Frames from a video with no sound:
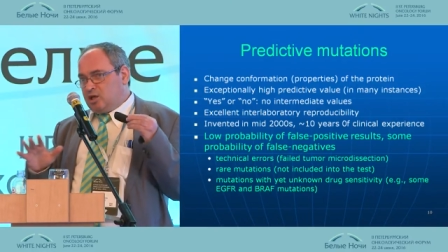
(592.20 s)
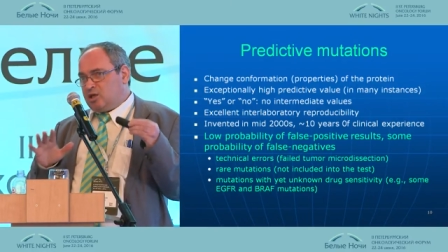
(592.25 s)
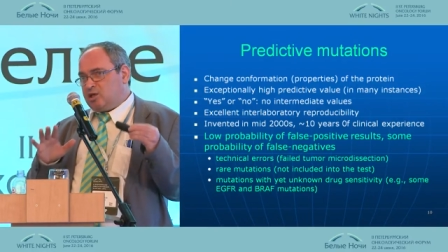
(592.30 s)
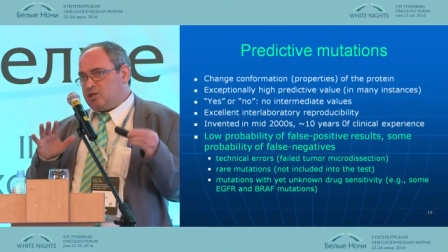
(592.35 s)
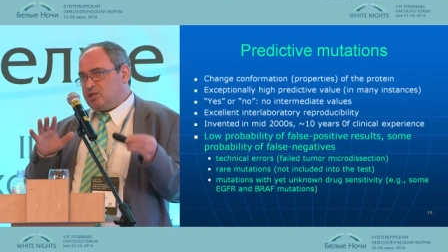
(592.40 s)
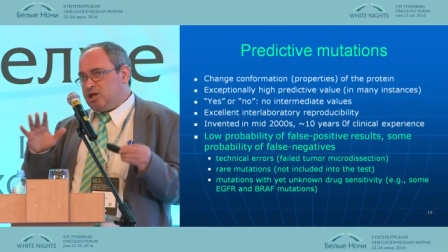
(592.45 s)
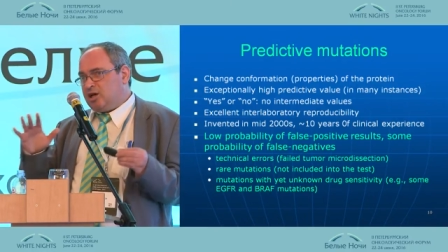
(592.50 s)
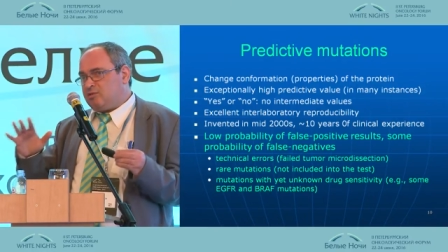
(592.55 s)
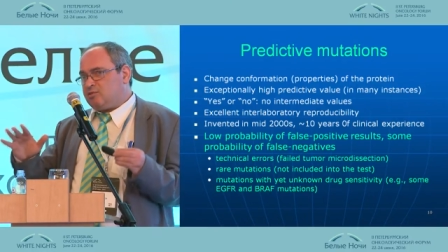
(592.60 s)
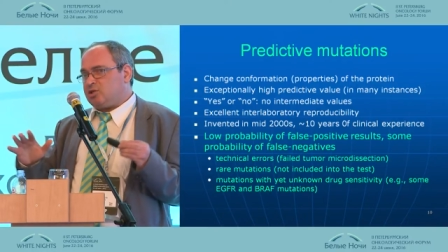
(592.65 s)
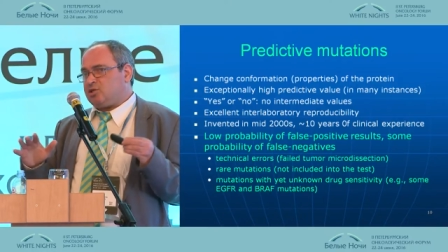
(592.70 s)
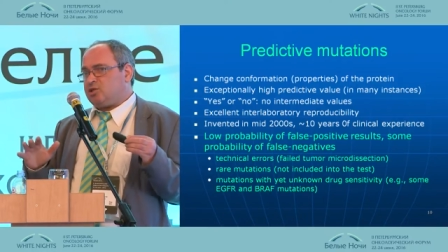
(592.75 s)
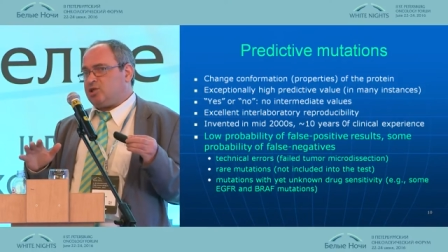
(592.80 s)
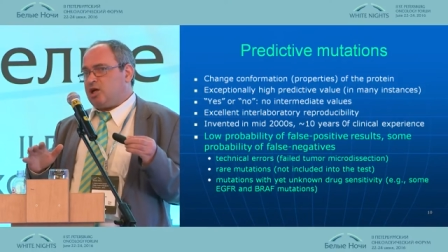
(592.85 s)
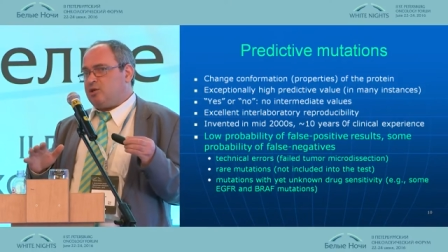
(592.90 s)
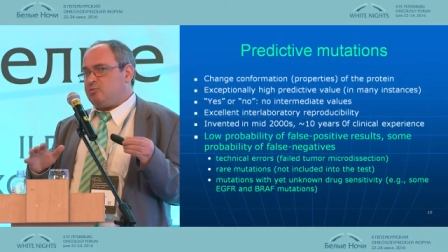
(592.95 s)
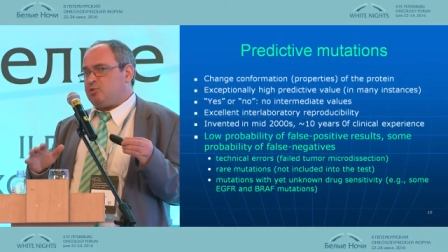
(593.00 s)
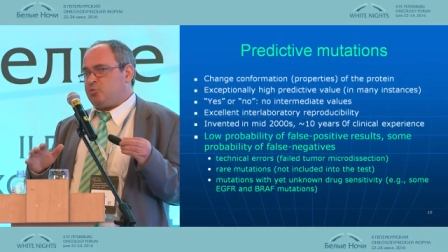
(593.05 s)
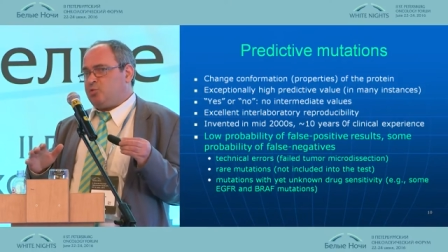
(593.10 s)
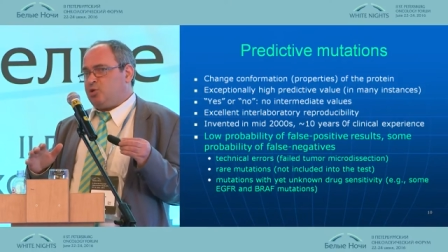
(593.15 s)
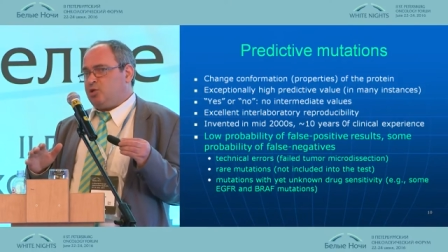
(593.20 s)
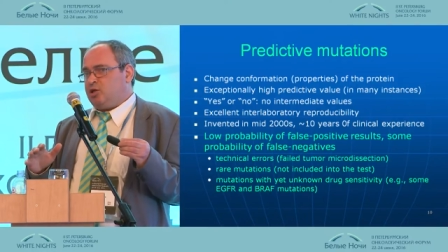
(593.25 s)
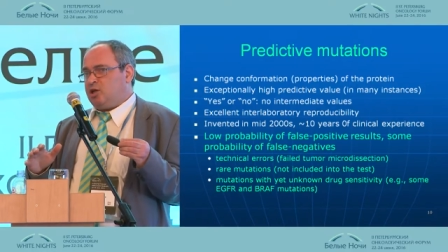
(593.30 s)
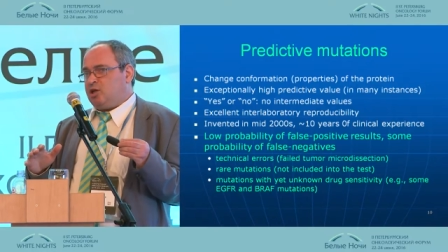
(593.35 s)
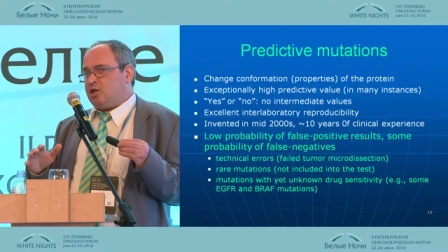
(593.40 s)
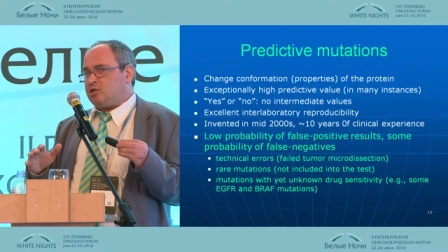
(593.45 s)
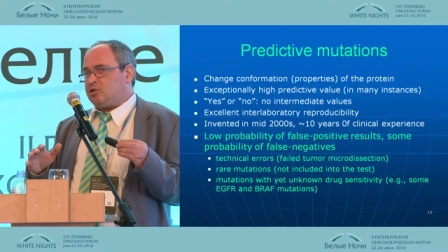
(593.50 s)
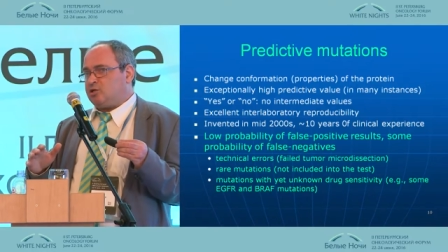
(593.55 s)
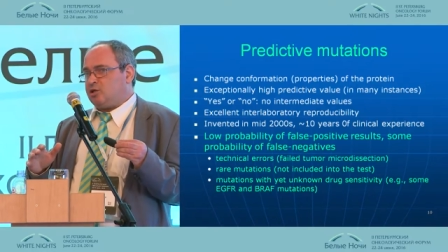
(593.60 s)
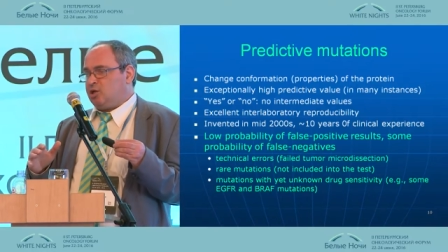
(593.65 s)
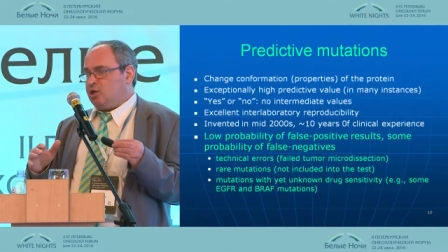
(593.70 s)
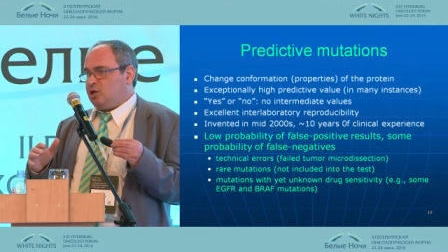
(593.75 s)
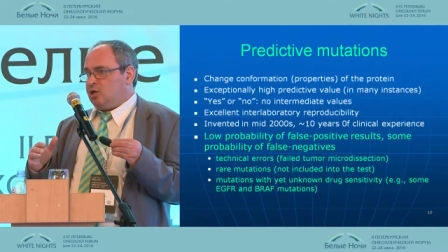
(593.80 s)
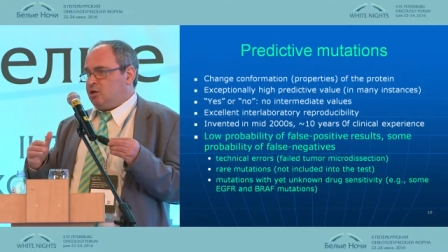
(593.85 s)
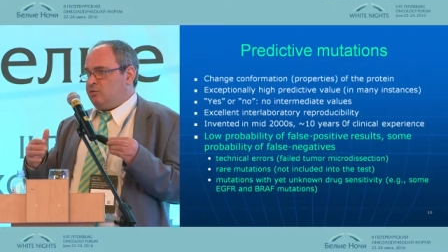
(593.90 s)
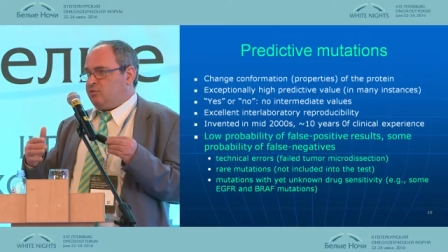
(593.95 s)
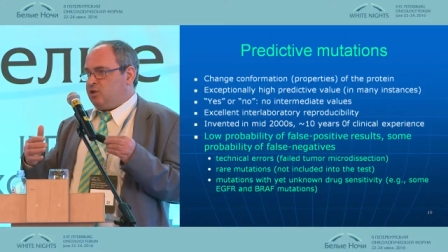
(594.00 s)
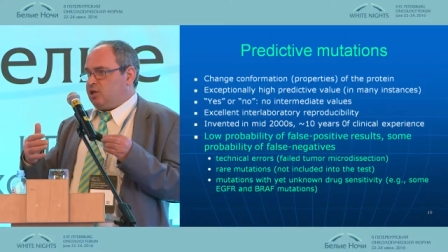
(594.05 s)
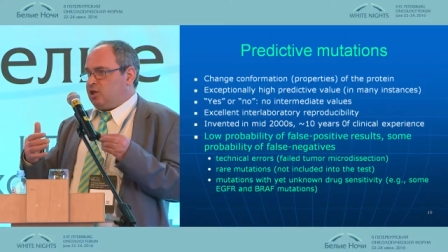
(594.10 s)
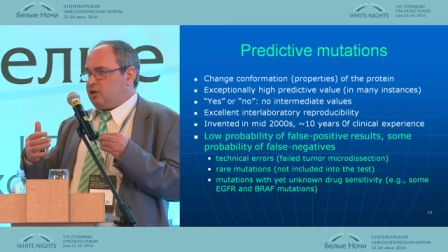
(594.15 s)
several times per year,
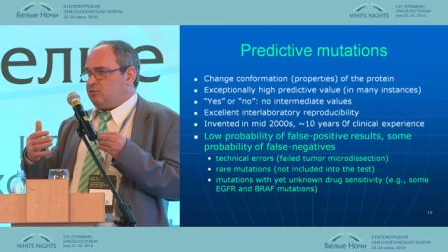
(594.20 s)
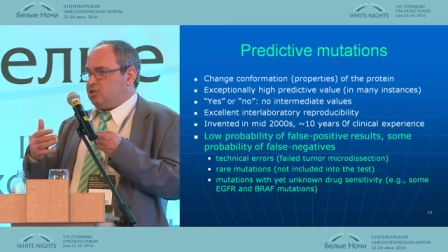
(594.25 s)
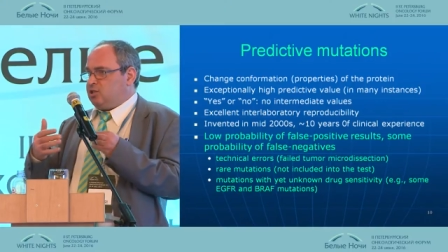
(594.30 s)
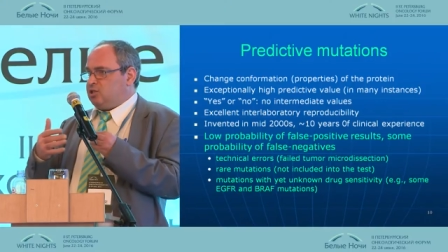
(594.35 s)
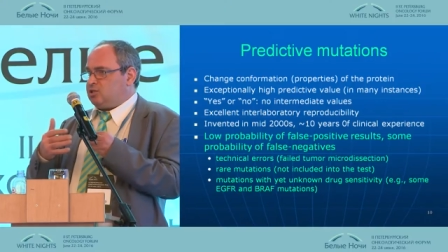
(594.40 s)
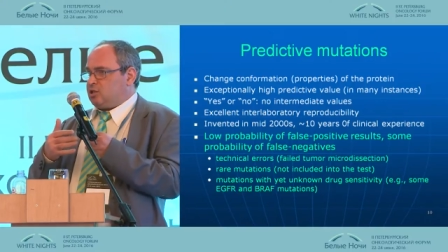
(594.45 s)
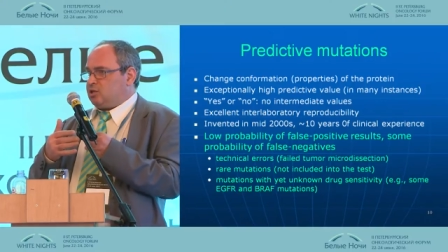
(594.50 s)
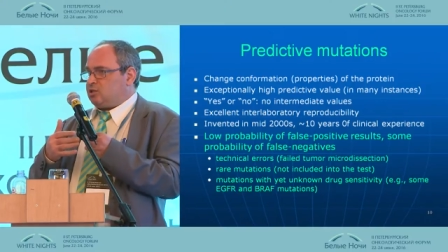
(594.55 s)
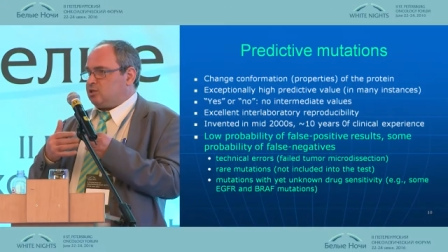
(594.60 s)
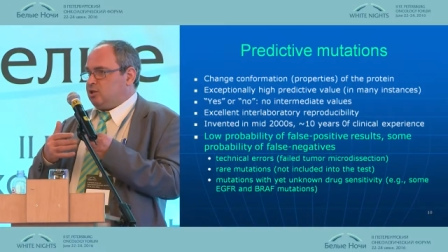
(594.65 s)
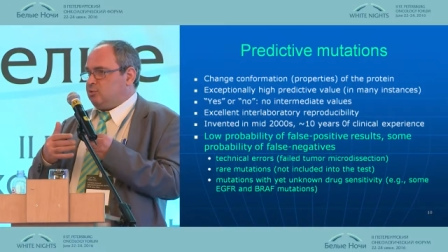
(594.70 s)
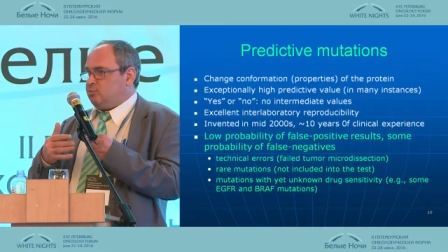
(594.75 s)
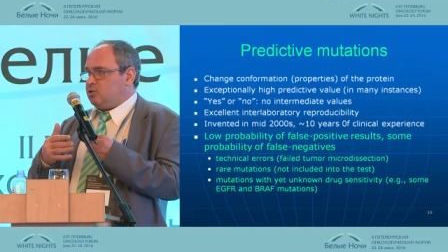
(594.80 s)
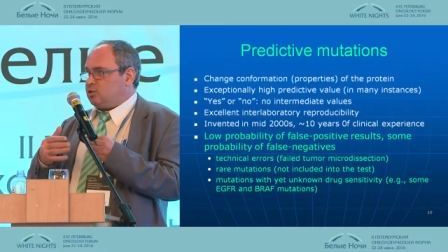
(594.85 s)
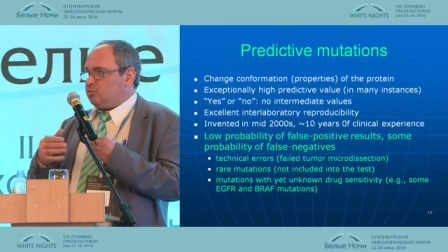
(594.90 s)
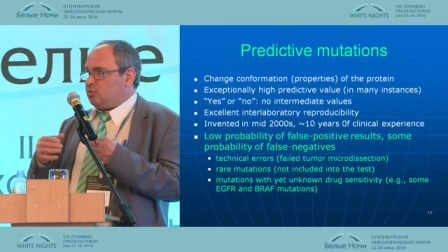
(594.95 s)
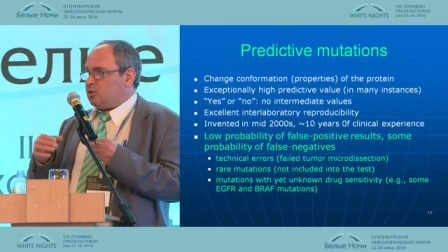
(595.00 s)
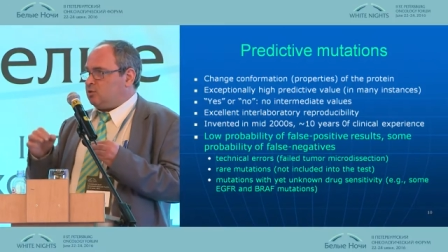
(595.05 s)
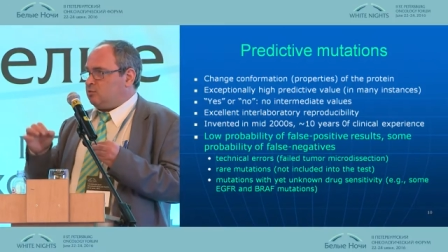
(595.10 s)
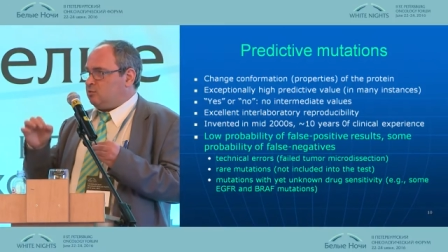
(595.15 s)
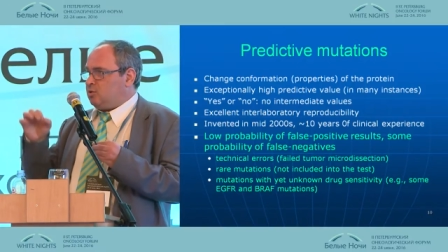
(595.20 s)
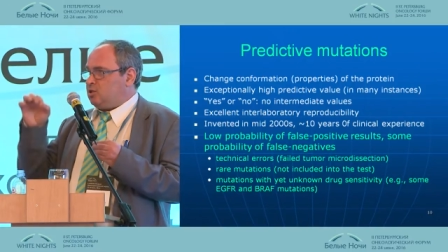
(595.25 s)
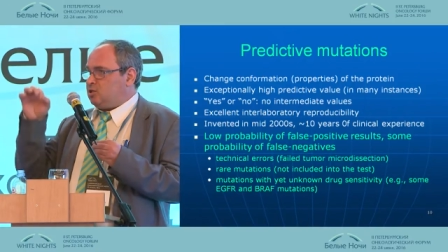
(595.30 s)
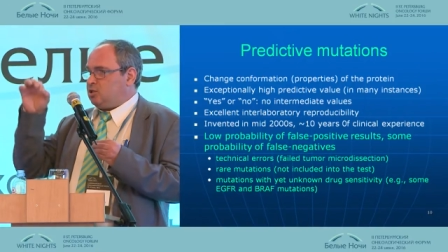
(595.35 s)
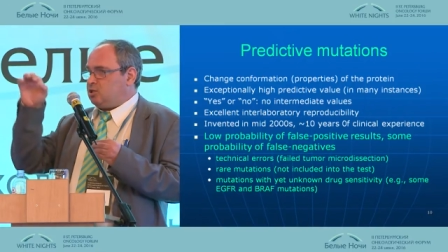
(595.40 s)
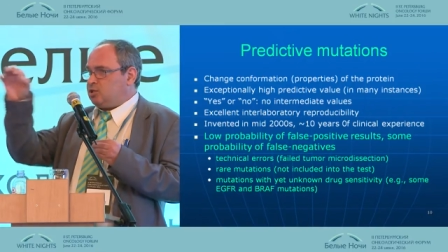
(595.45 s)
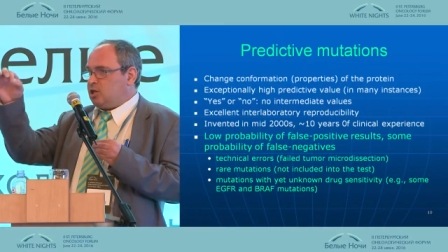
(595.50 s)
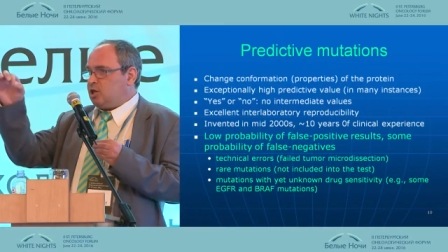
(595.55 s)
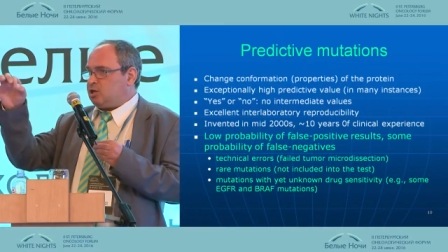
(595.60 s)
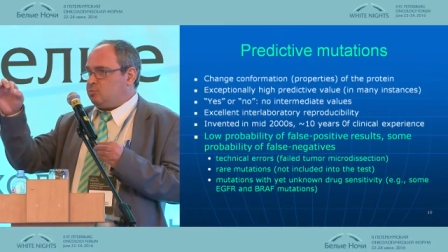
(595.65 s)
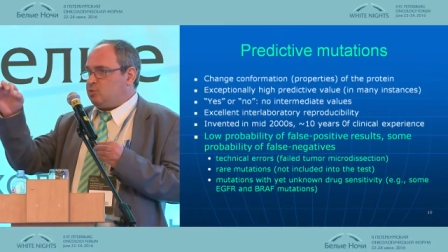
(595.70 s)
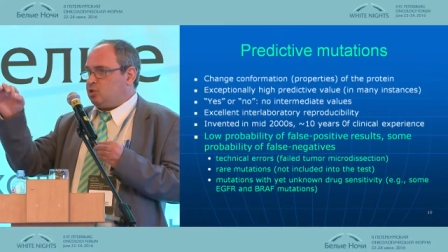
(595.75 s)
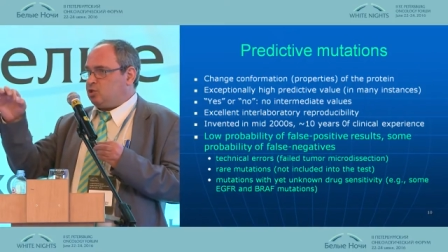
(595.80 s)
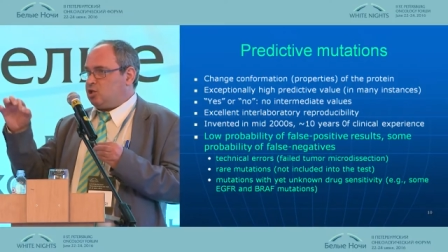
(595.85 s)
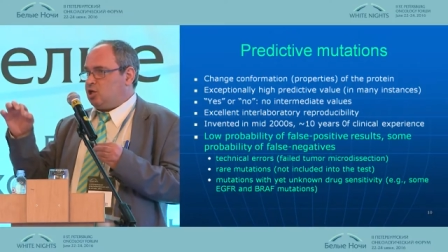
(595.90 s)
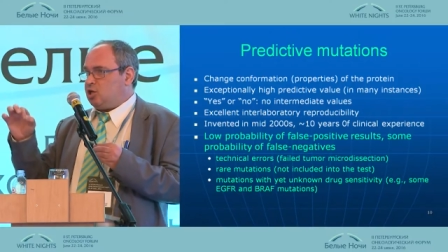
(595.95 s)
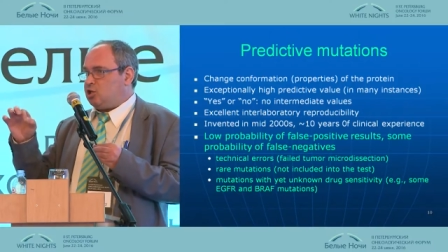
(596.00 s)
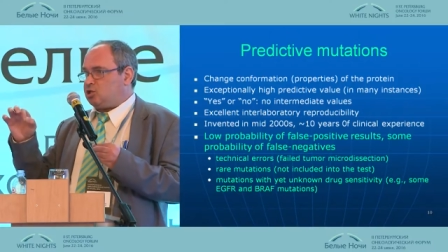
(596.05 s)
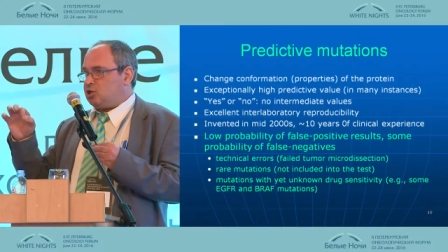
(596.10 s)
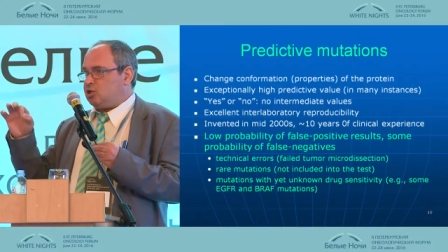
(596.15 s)
we have disagreement when we detect
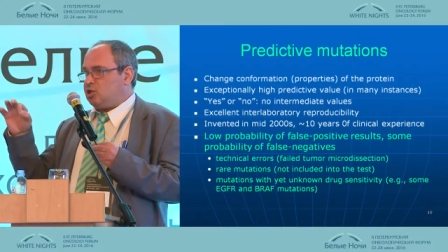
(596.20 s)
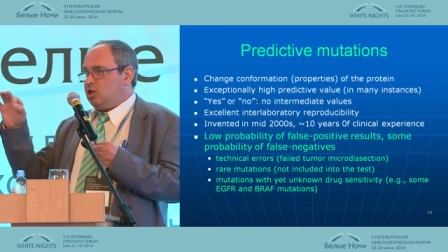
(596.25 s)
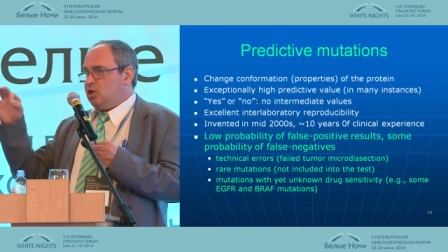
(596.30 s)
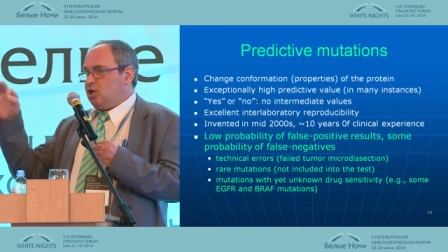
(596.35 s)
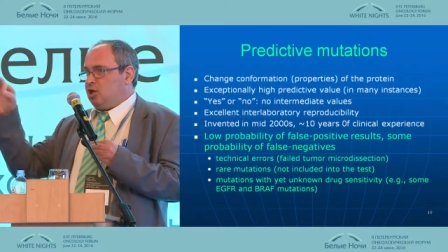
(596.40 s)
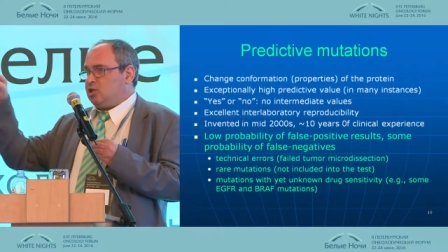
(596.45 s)
mutation